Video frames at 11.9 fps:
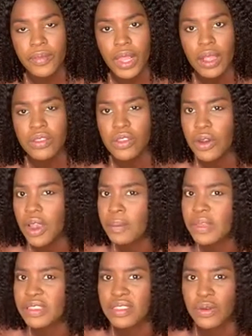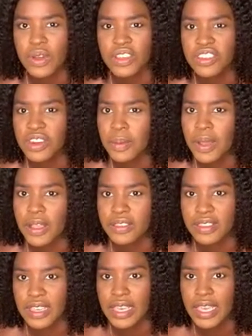Sorry, I missed the question about
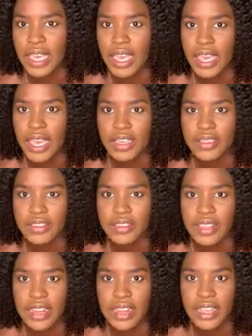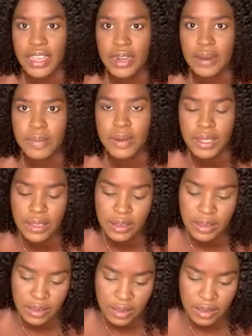skincare. Can you say it again, please?